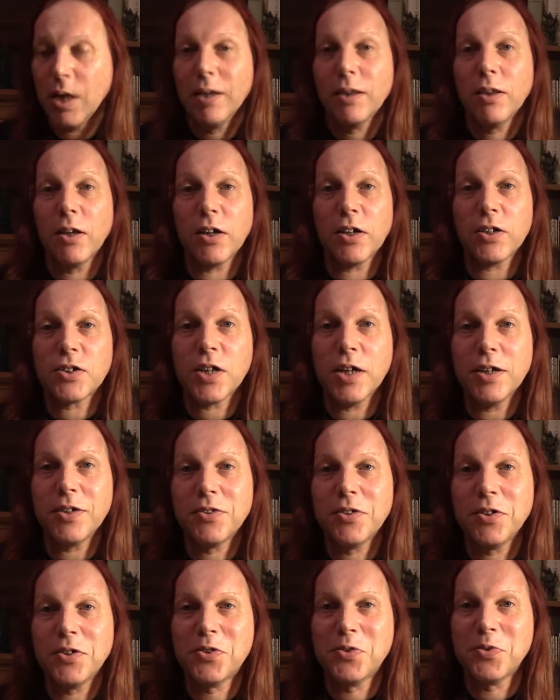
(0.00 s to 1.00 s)
like I said,
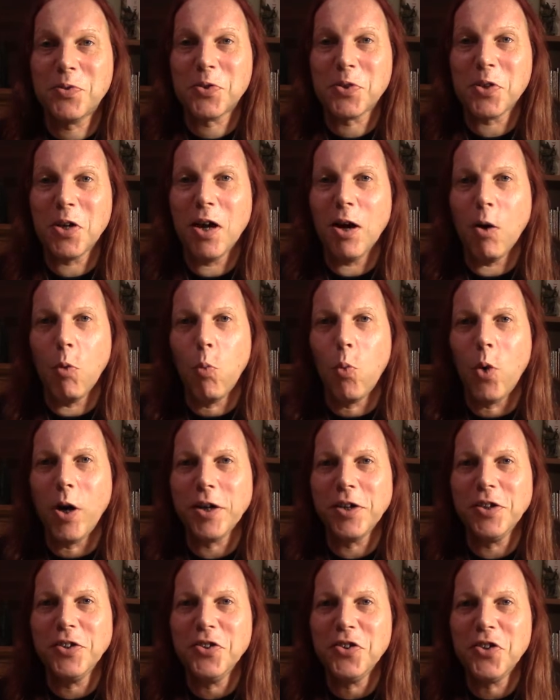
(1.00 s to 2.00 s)
this was a
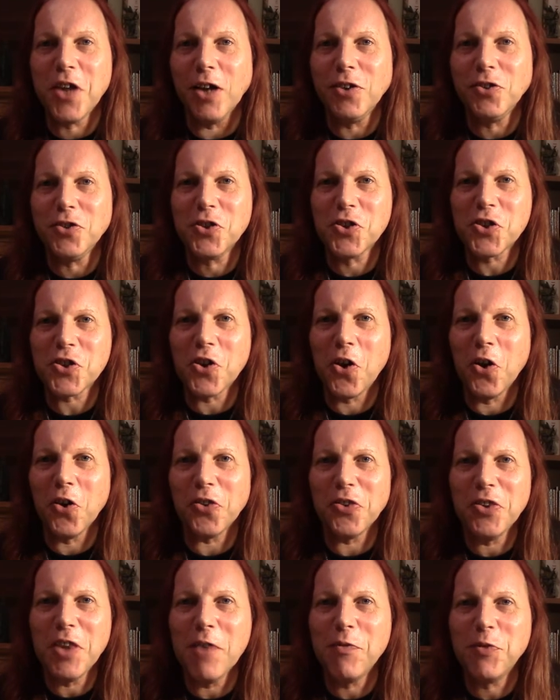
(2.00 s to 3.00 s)
one and done
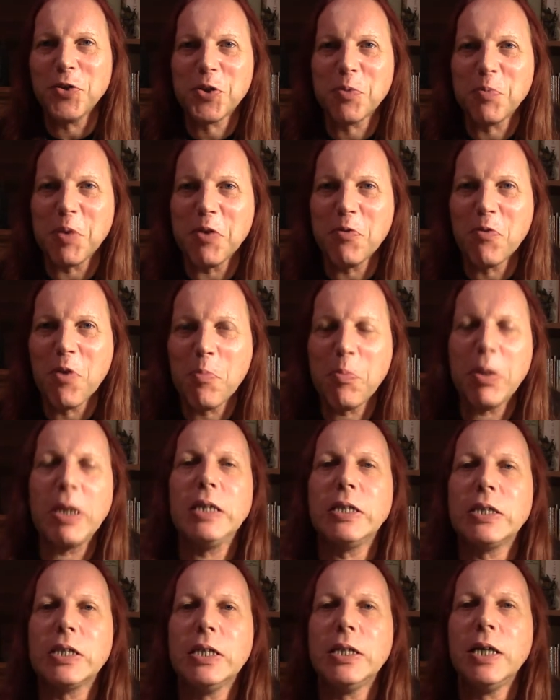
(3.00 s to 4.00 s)
shot, never to be
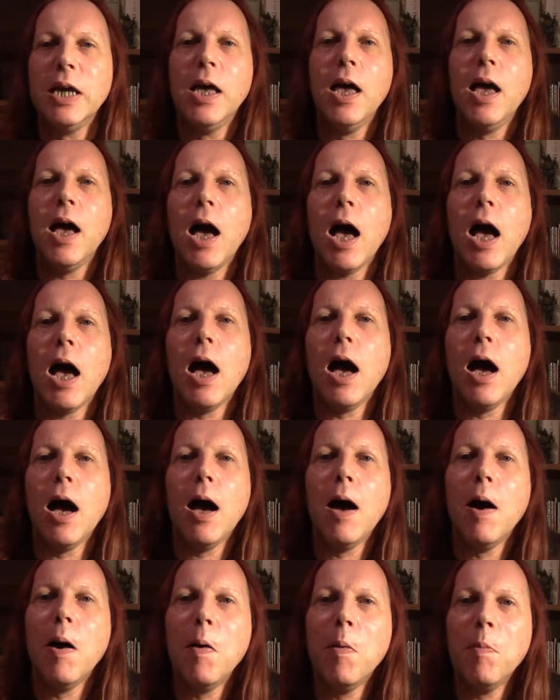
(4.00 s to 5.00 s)
repeated.
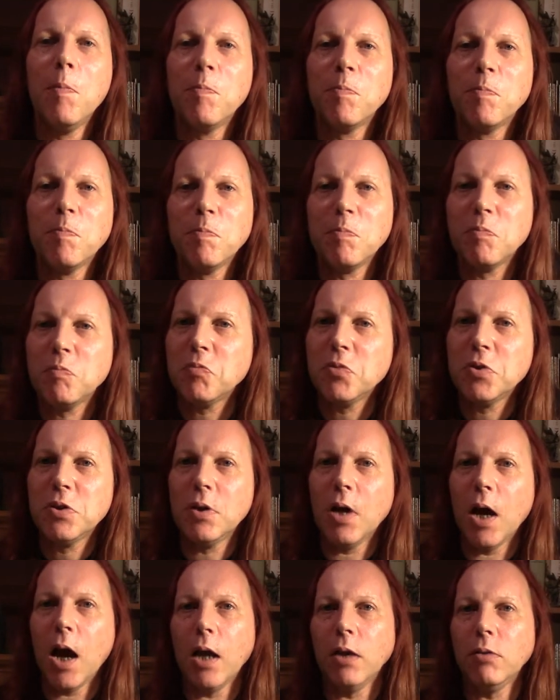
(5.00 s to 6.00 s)
Not
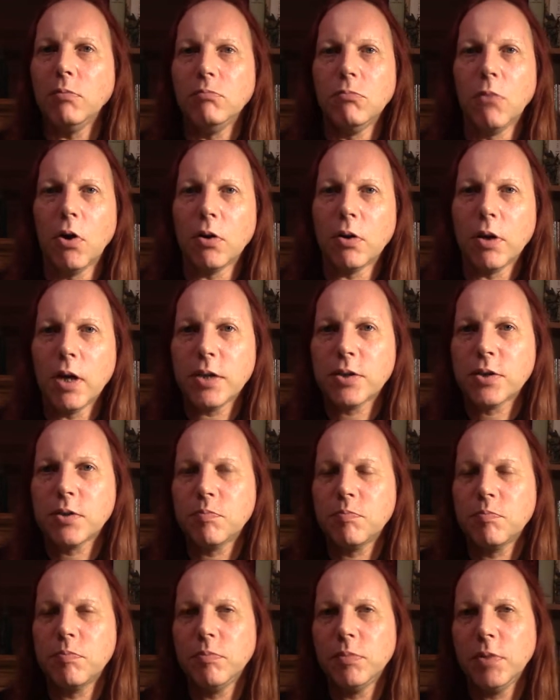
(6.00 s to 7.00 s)

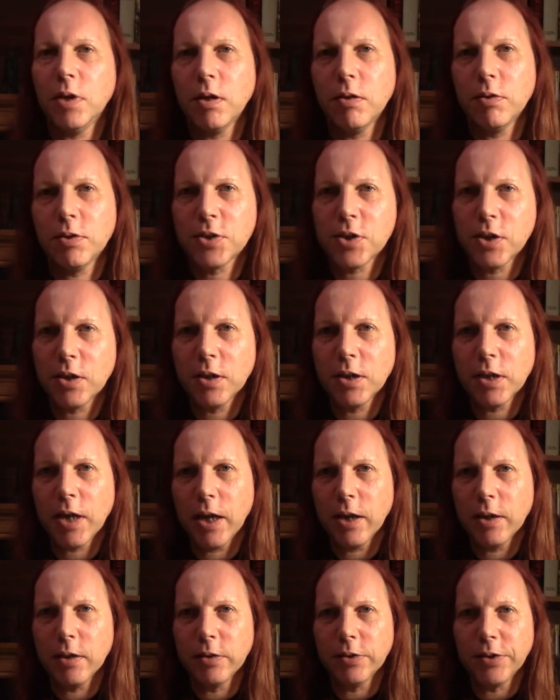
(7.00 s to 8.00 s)
unless, you know, suddenly
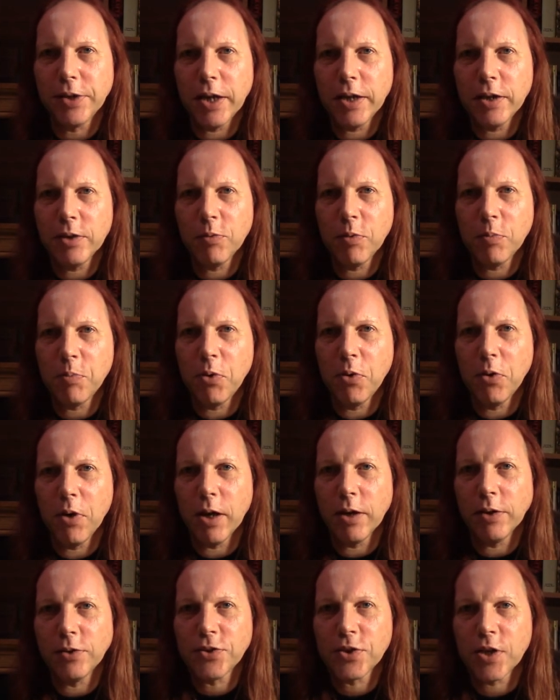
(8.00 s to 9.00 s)
get inundated with Port
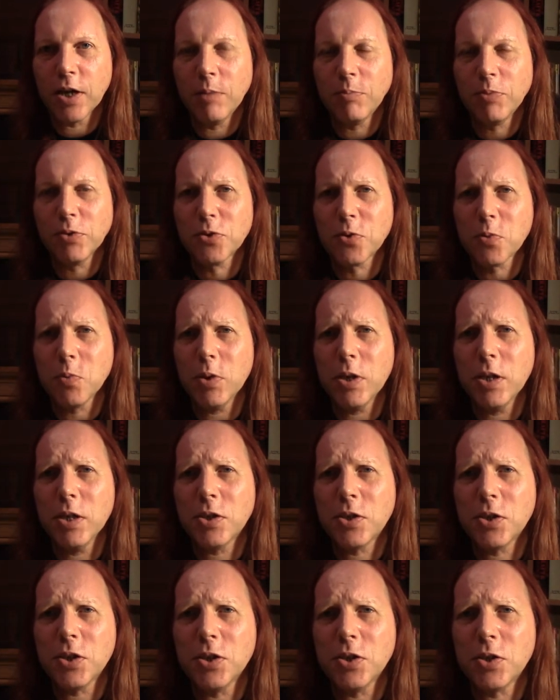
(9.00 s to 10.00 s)
Ellen samples,
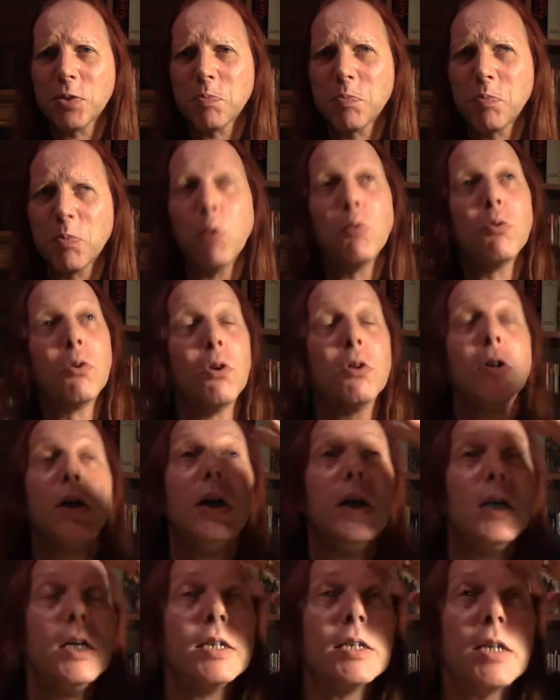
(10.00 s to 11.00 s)
which is, oh look,
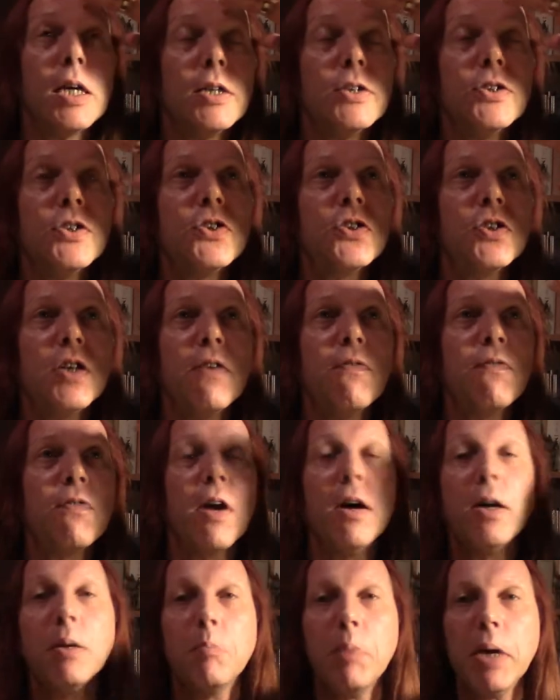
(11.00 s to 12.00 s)
I just see a
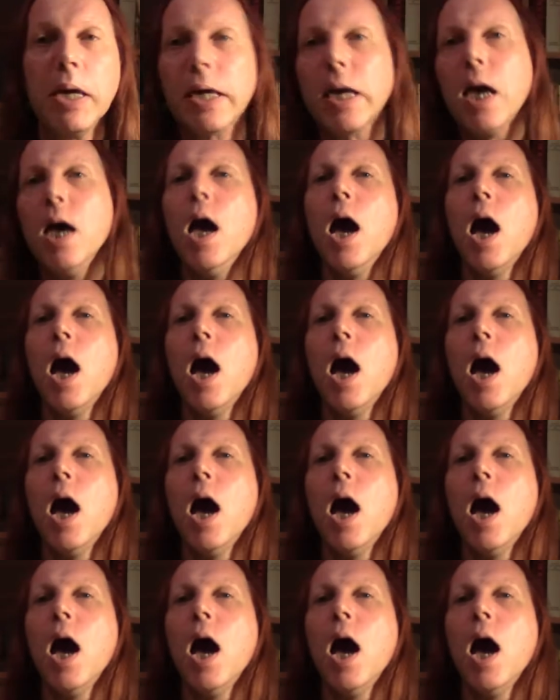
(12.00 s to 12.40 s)
flying pig.